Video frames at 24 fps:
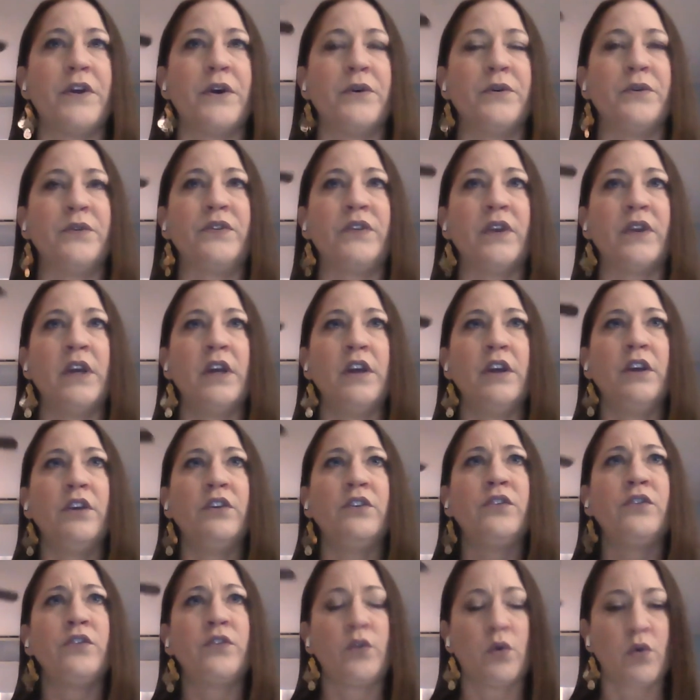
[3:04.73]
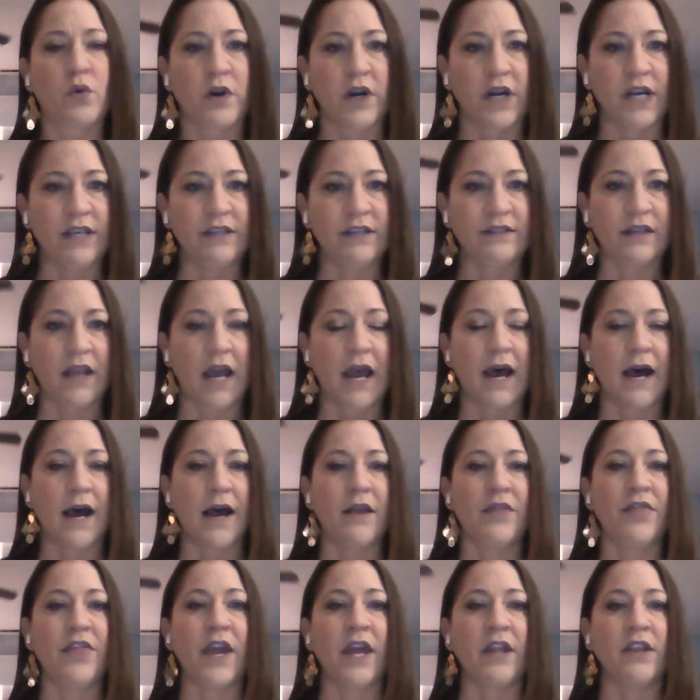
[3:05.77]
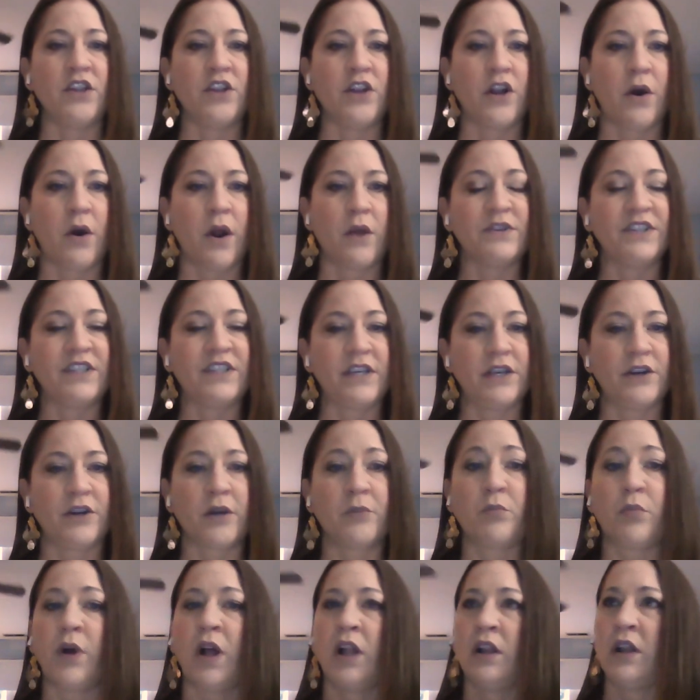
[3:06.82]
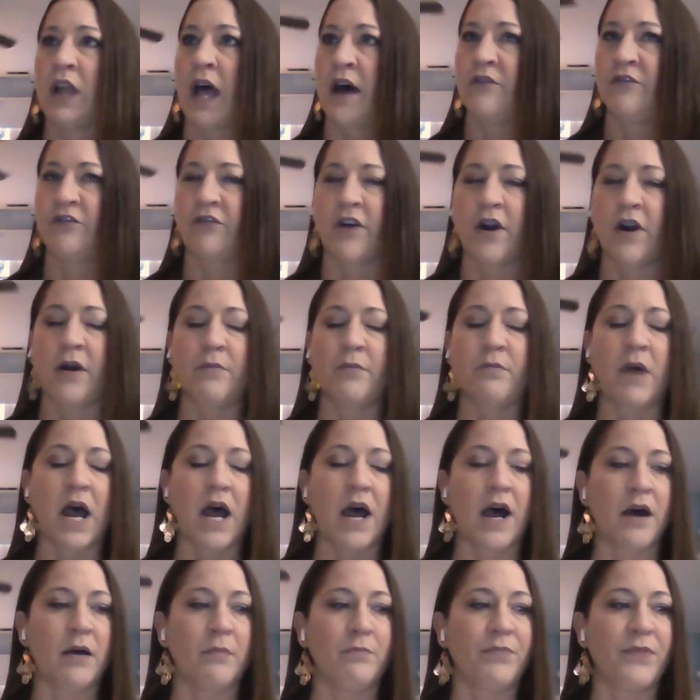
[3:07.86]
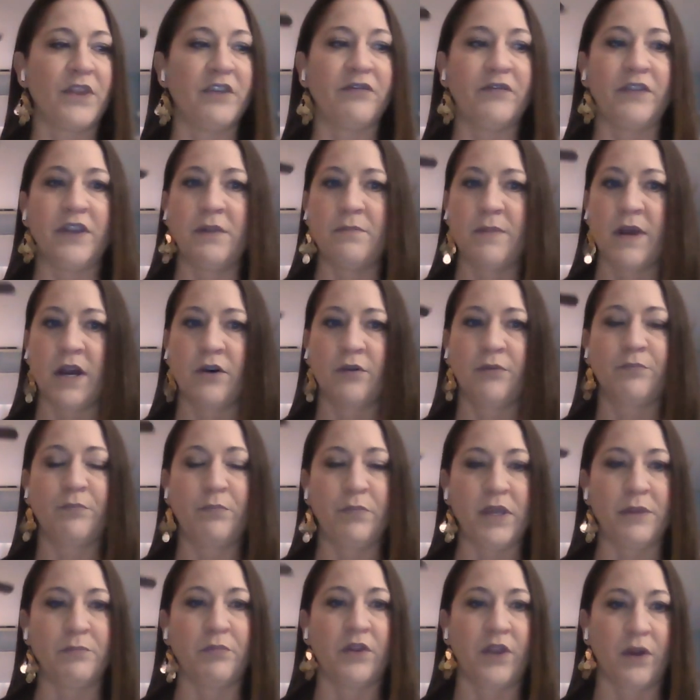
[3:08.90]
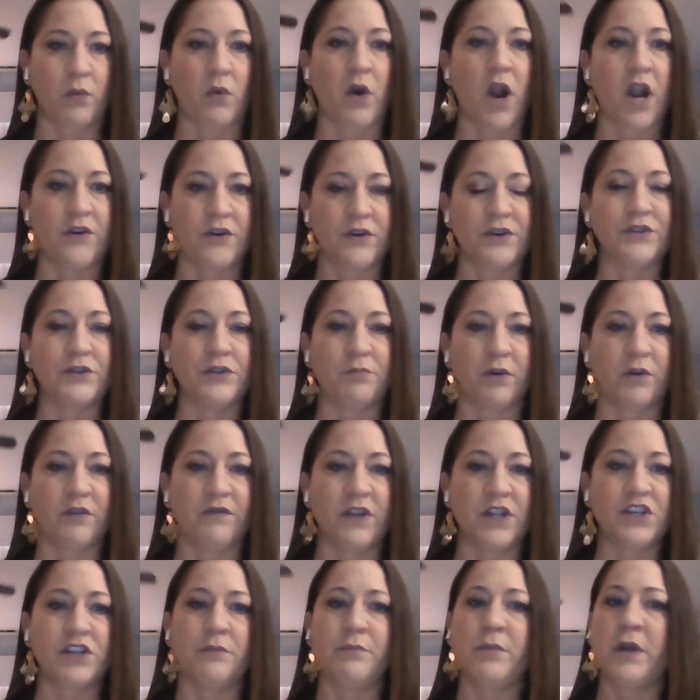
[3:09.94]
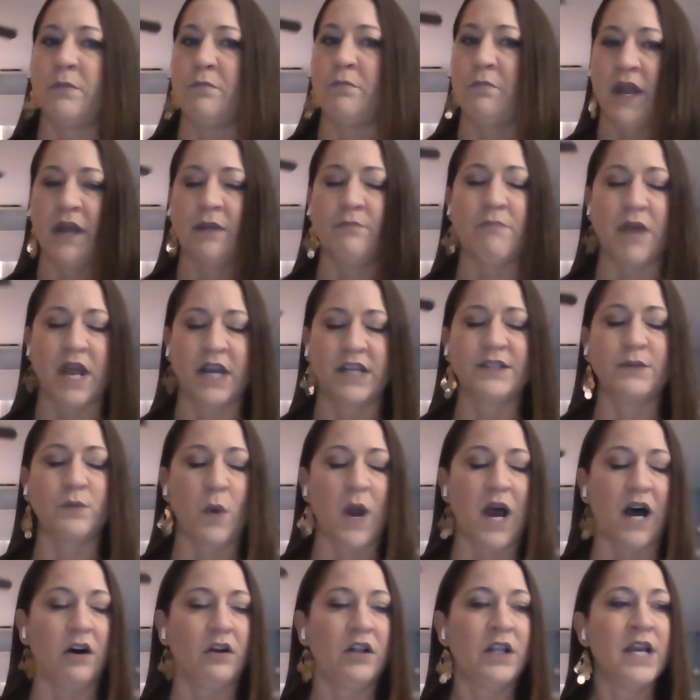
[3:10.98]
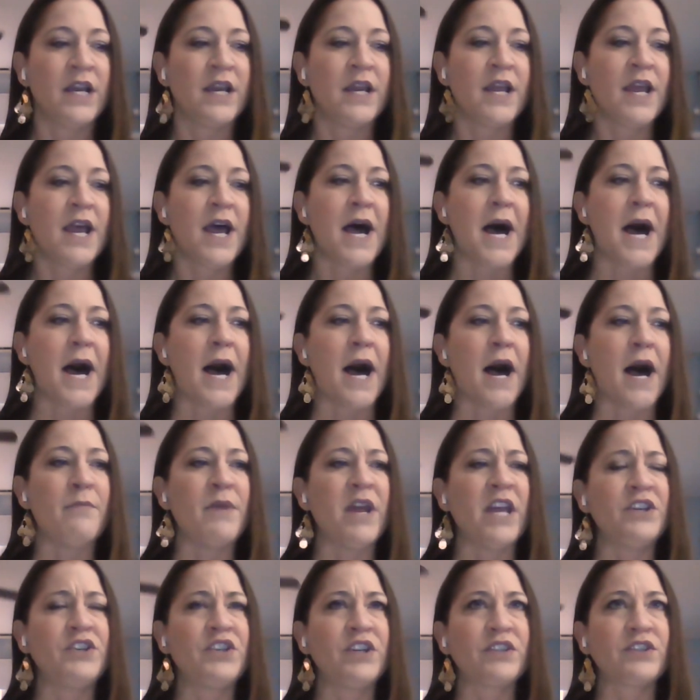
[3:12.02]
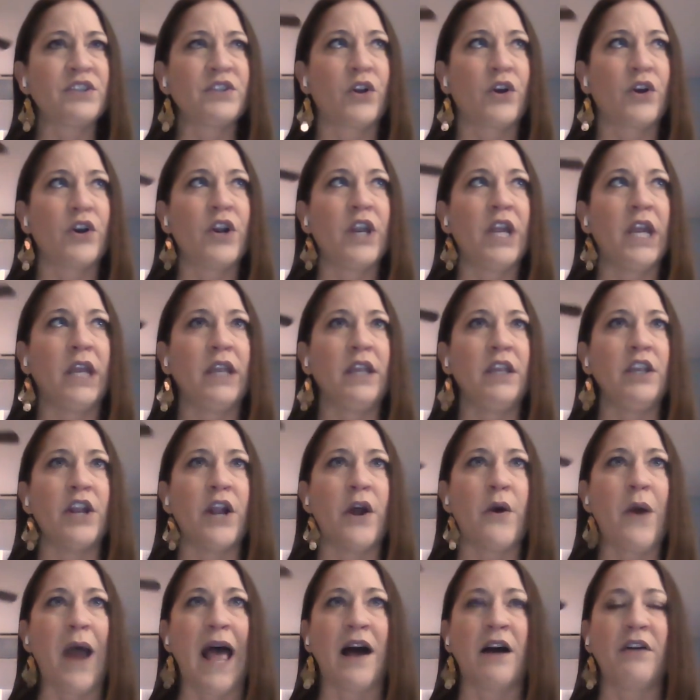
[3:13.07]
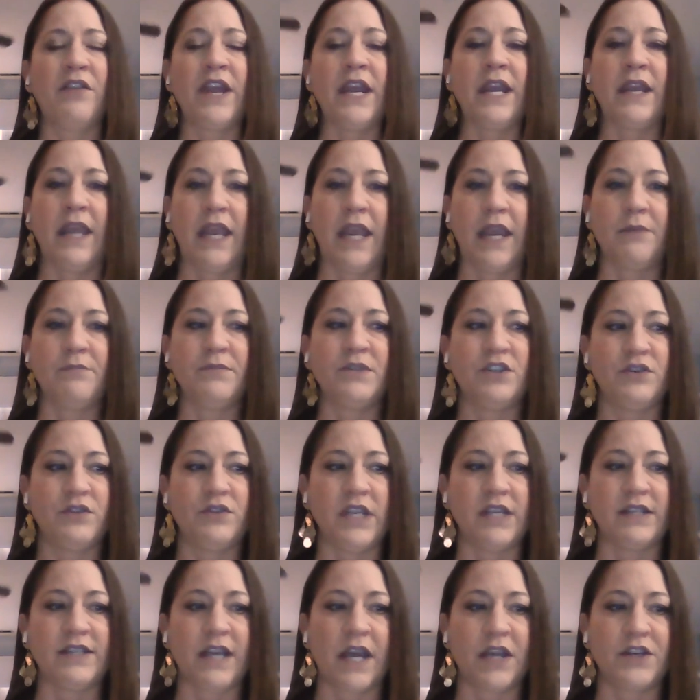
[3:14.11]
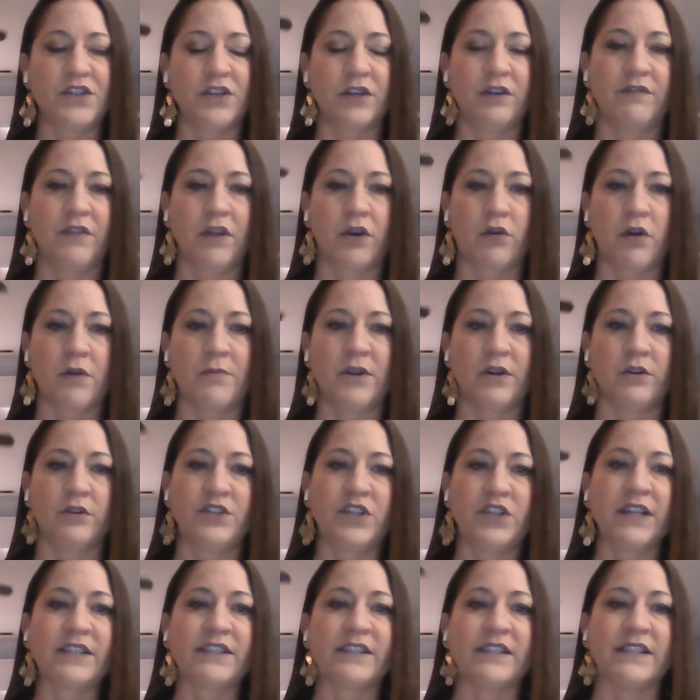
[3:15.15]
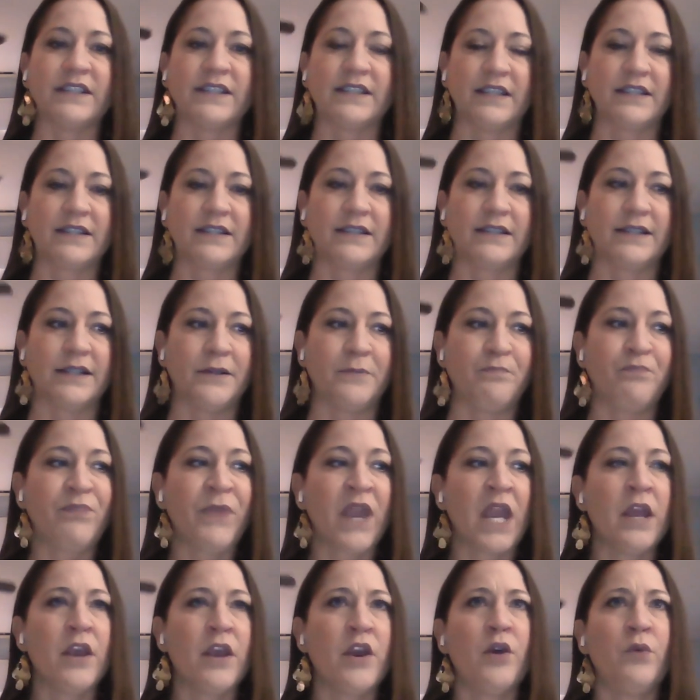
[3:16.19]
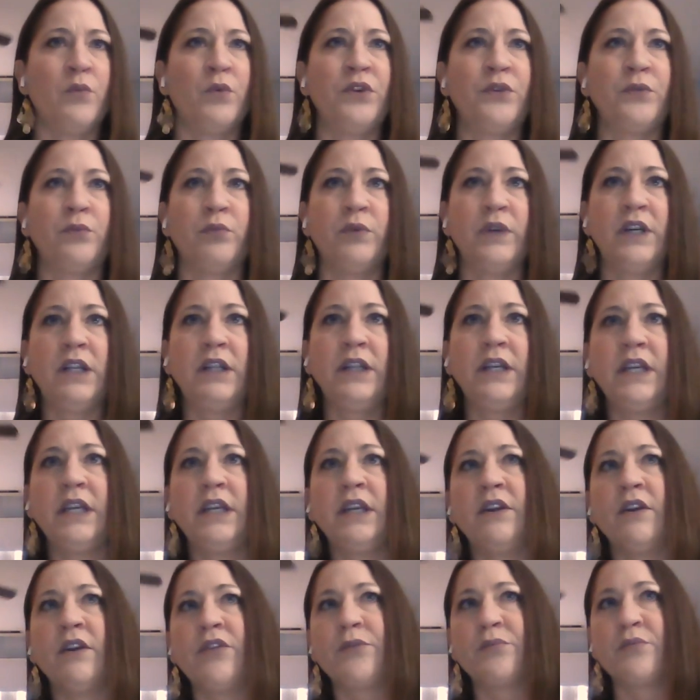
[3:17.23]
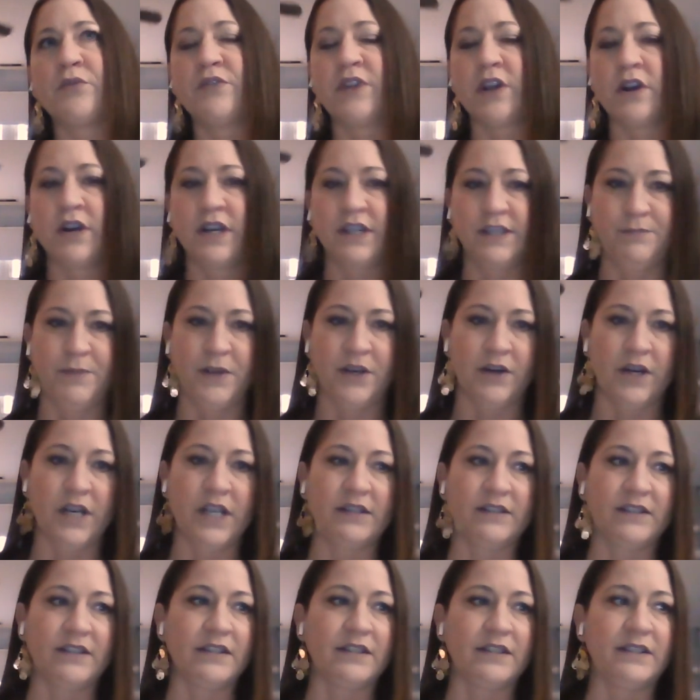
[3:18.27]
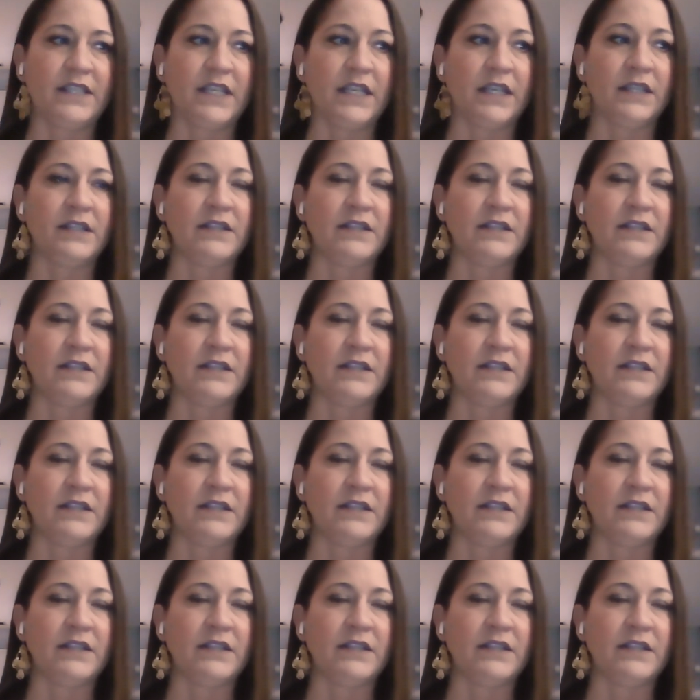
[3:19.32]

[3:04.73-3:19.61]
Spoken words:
those stories that, I was hearing a lot from the female people that were under supervision, but men as well. And just learning, how they came to the attention of the criminal justice system was really through their experiences